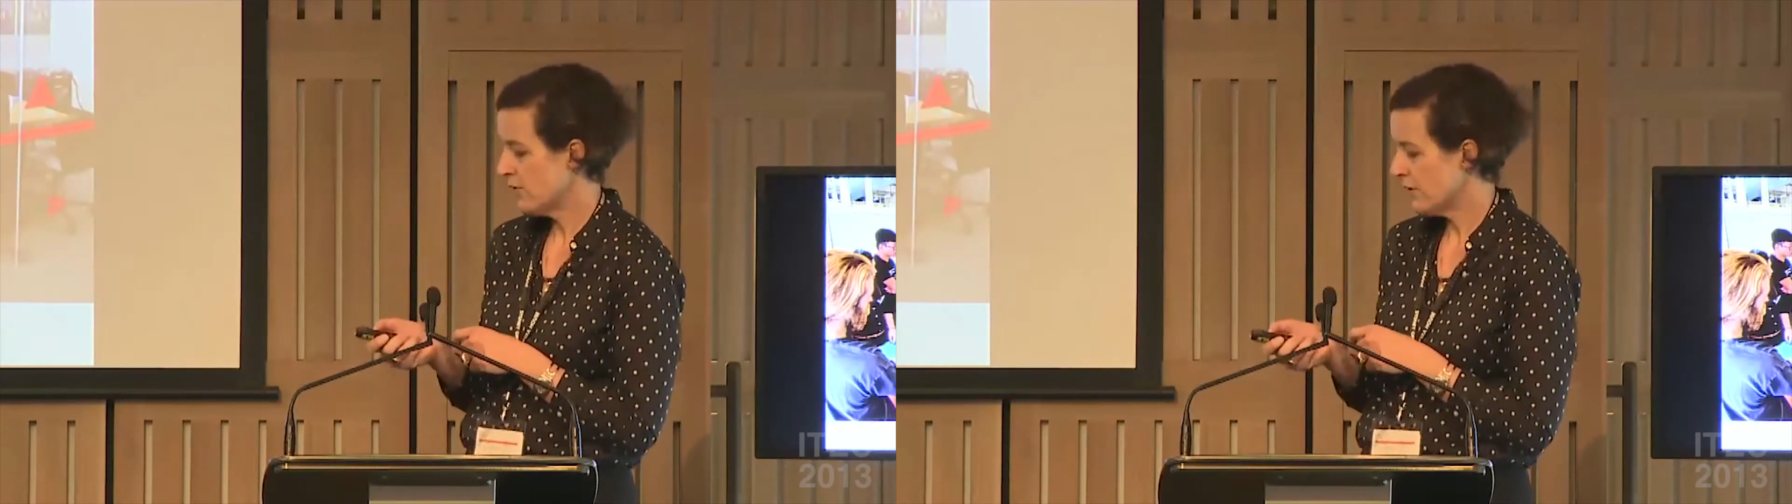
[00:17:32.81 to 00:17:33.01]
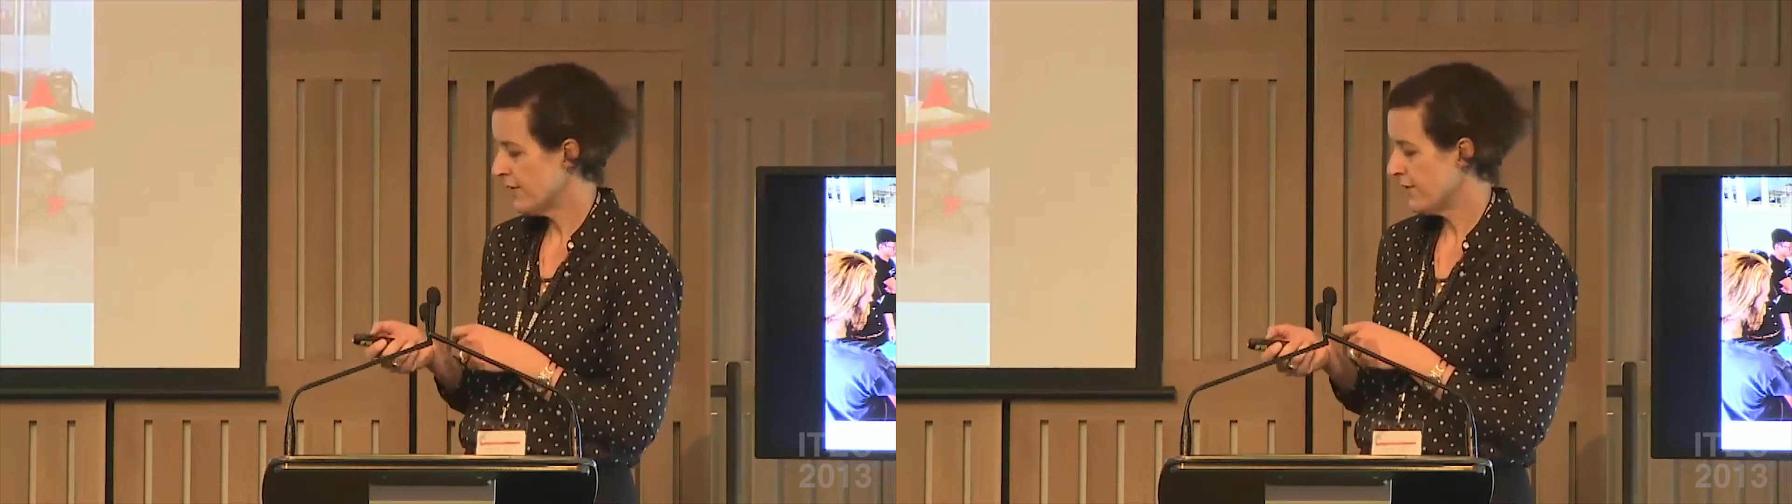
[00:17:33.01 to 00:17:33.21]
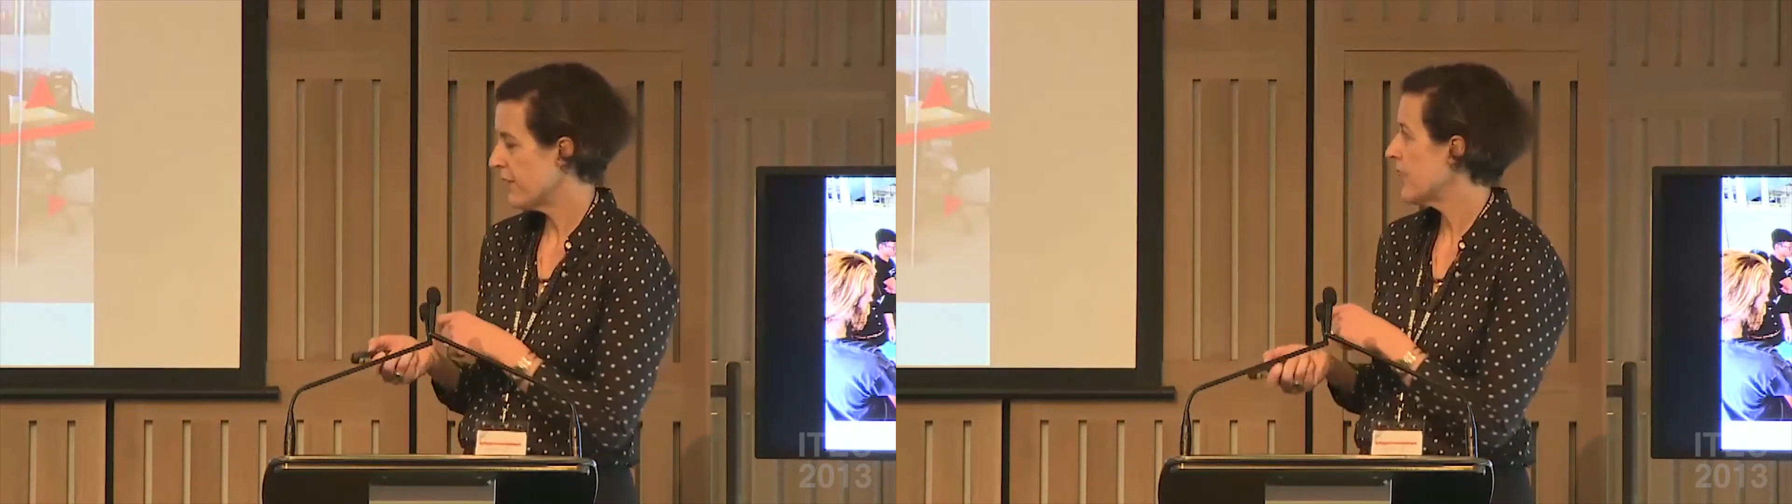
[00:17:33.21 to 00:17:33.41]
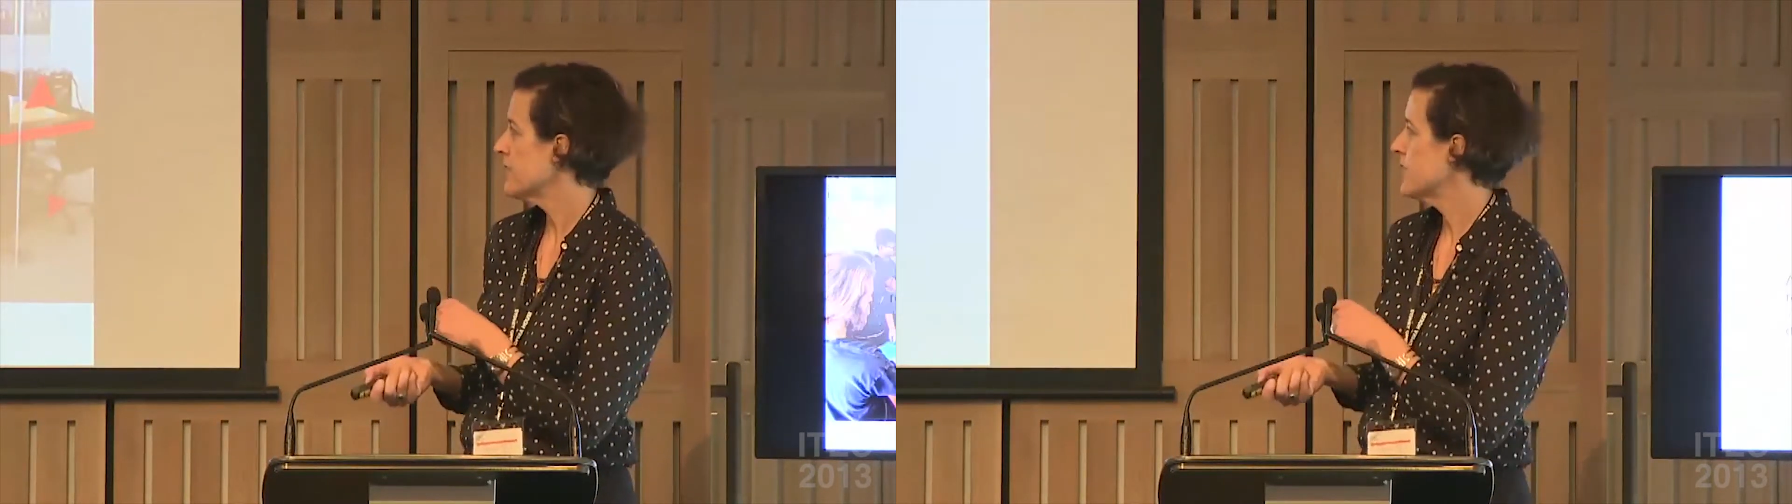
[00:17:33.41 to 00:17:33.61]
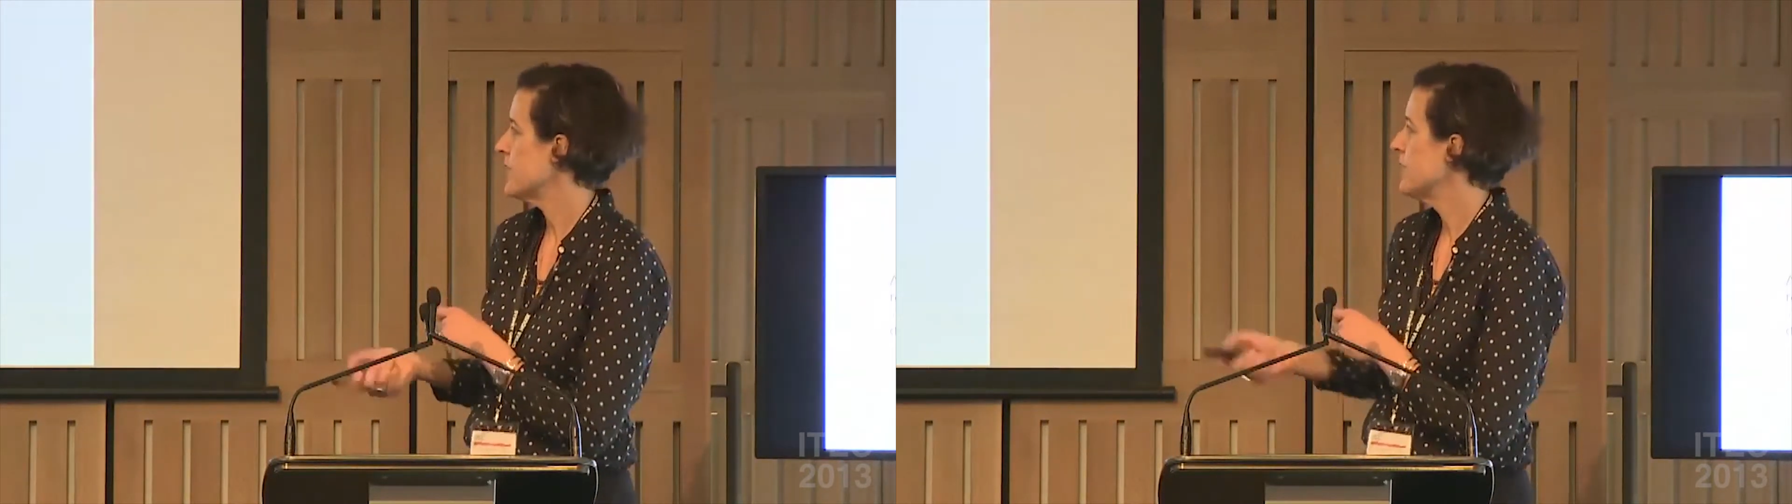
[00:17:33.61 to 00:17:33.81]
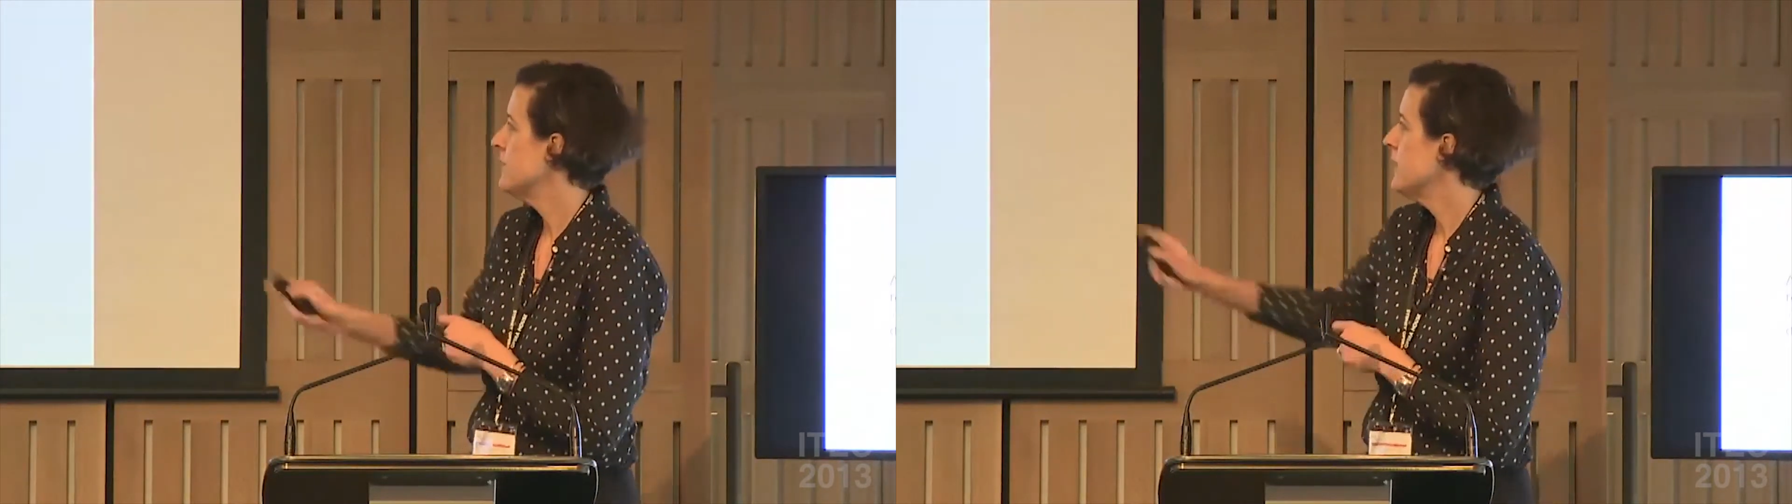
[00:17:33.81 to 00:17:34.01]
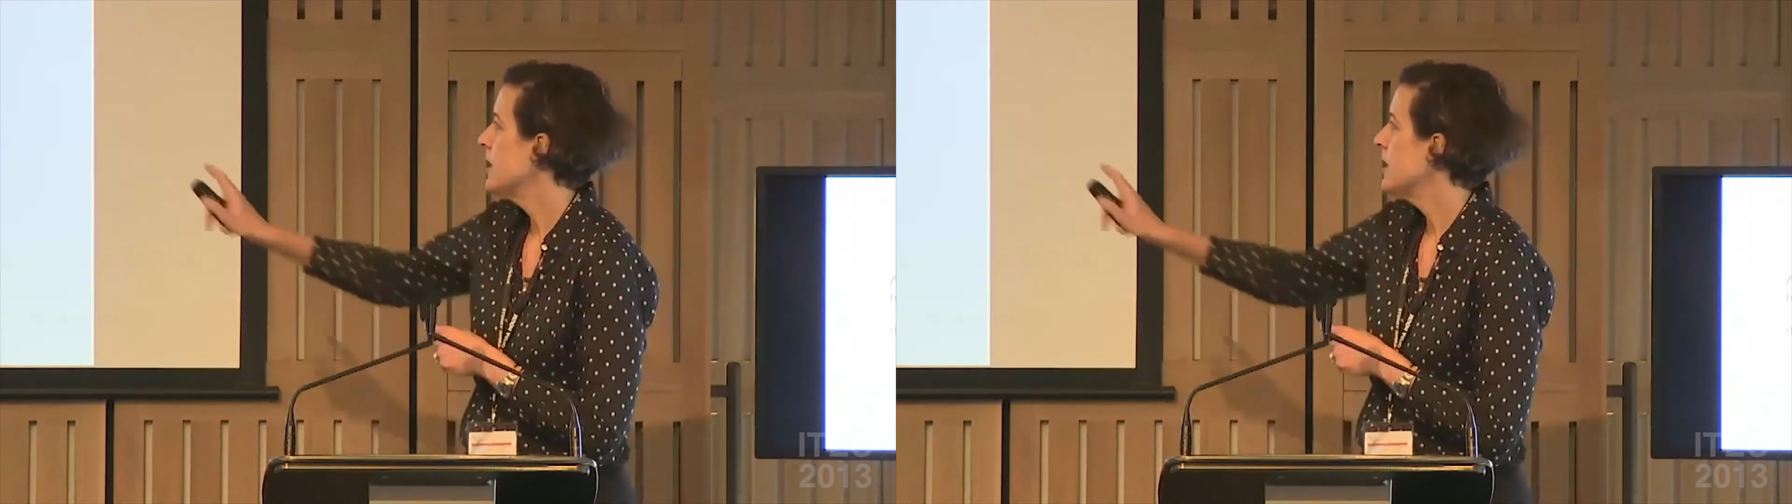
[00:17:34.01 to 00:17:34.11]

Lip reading: order for us to